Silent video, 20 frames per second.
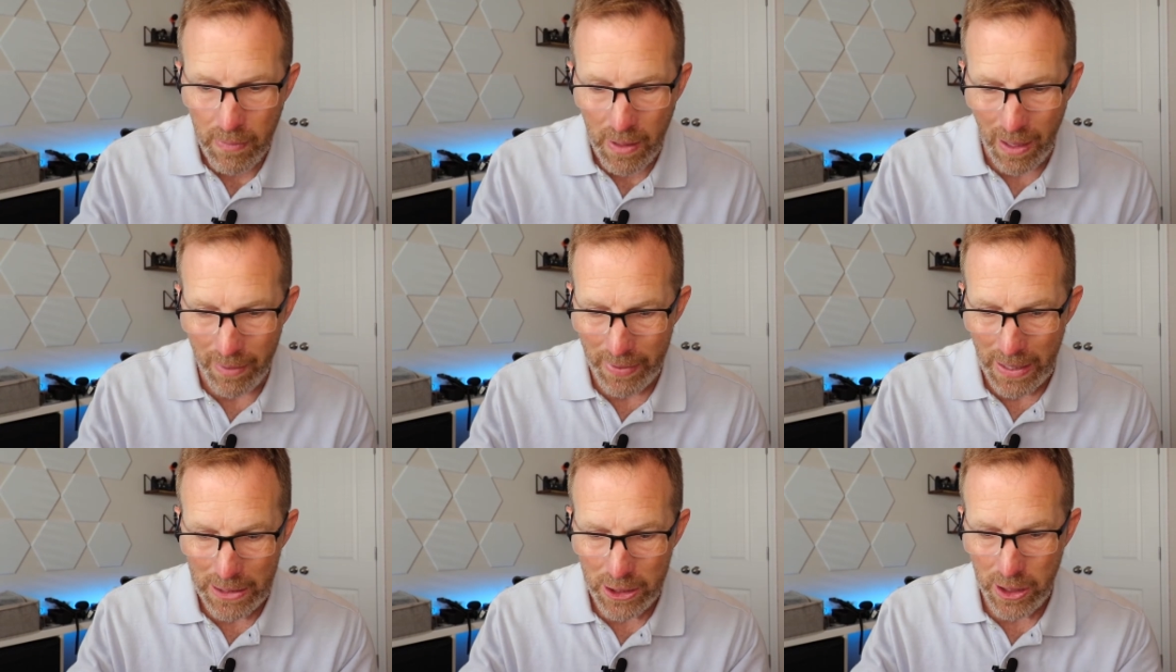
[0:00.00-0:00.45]

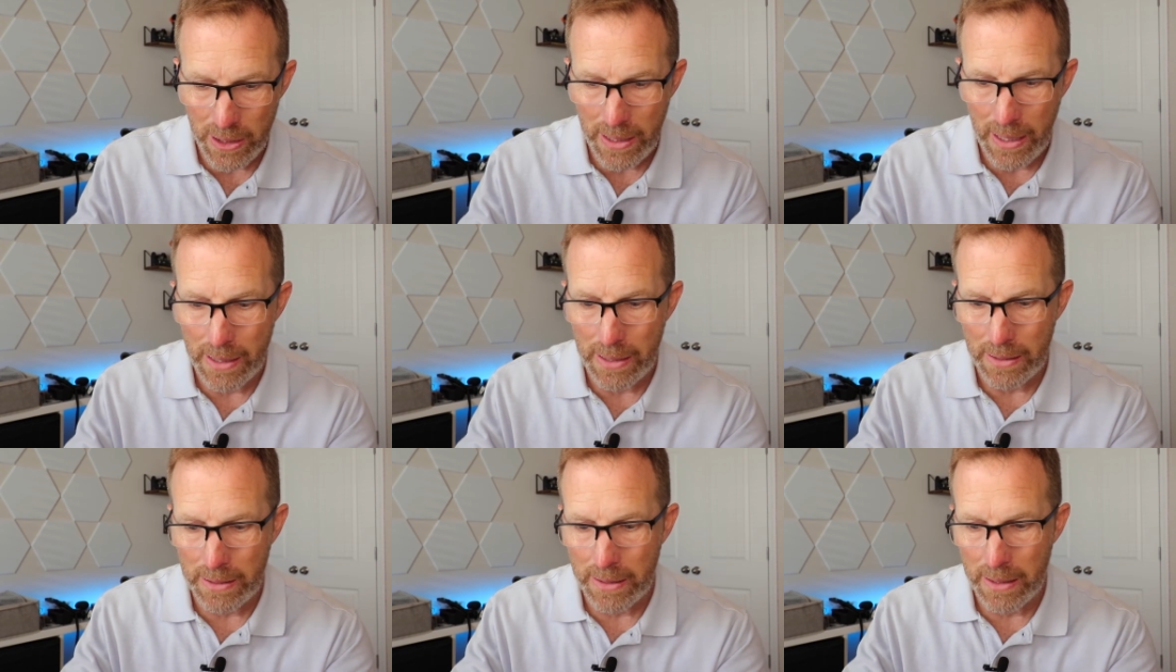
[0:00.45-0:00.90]
I've actually
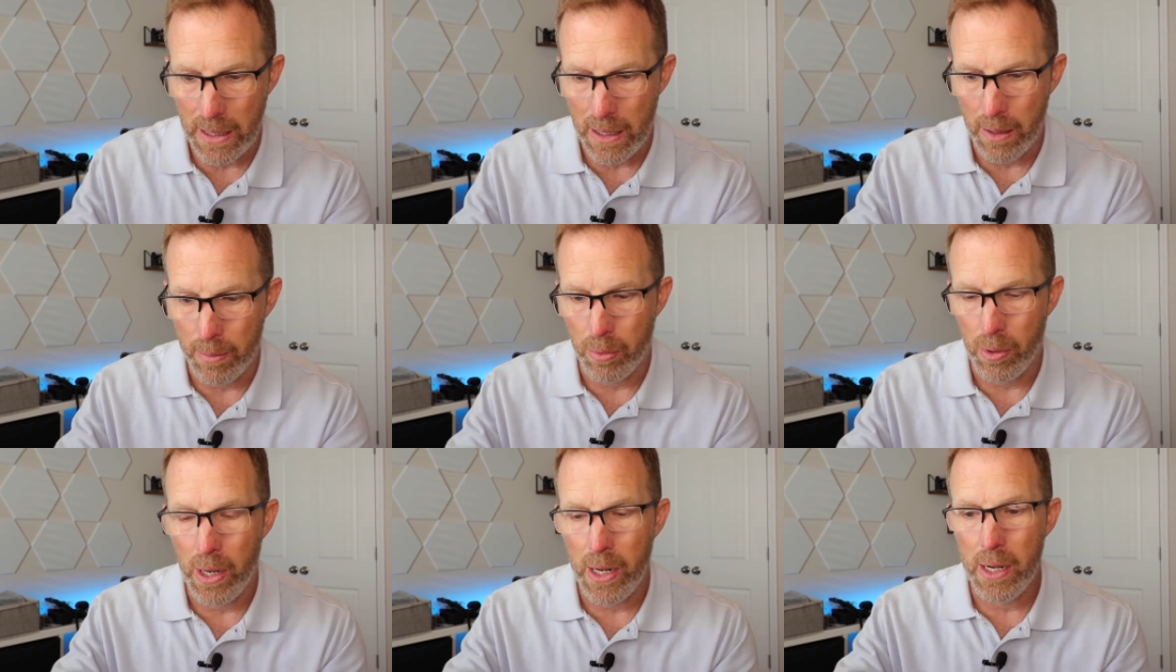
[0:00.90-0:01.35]
got it set
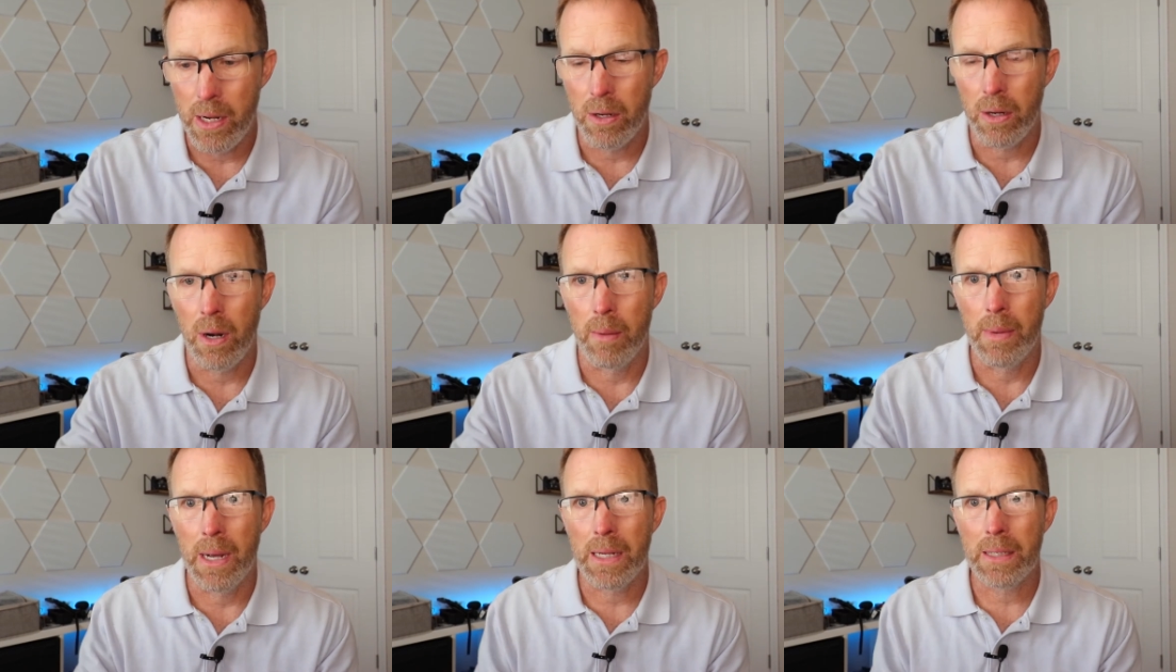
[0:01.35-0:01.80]
up right here
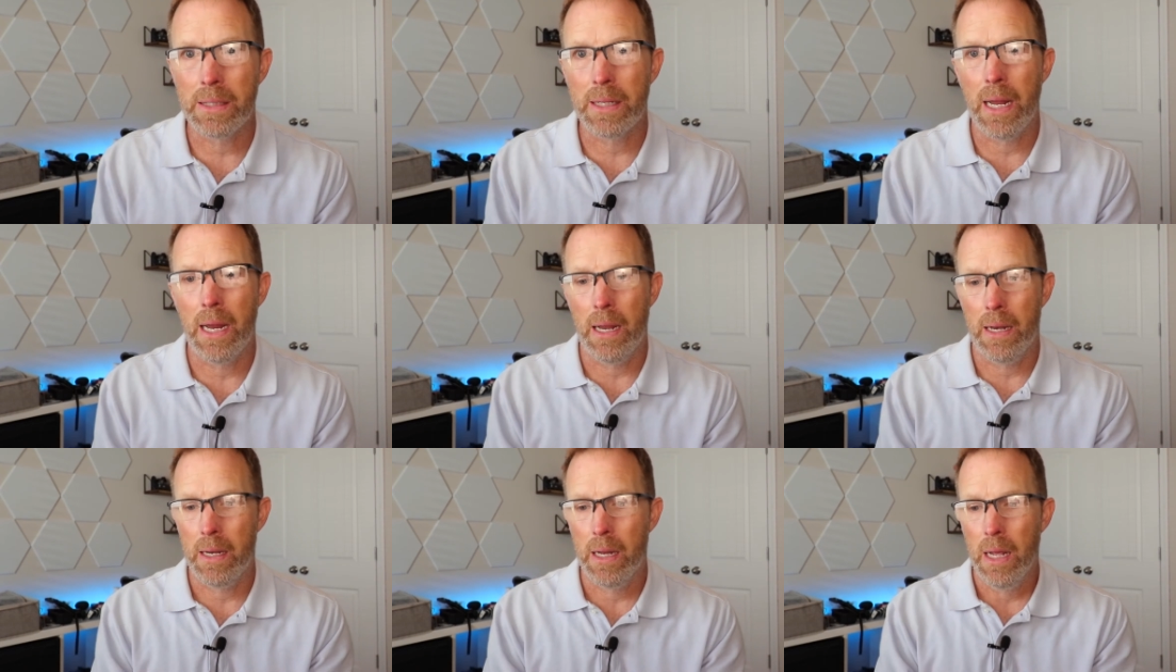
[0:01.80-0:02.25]
on a mic
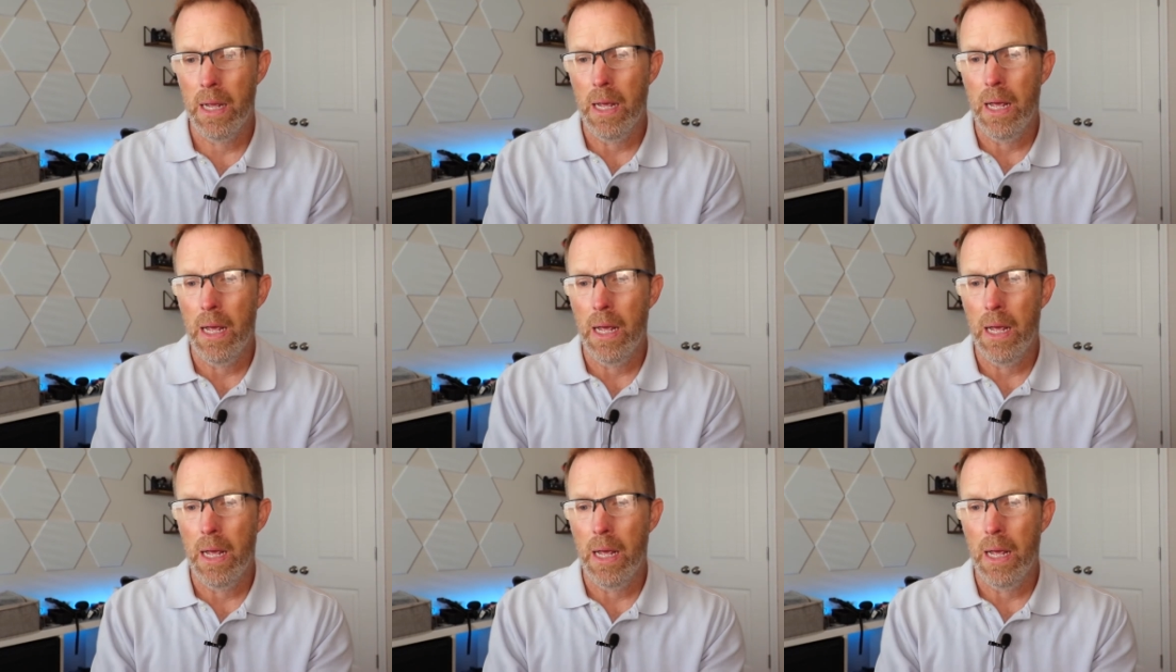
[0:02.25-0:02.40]
stand.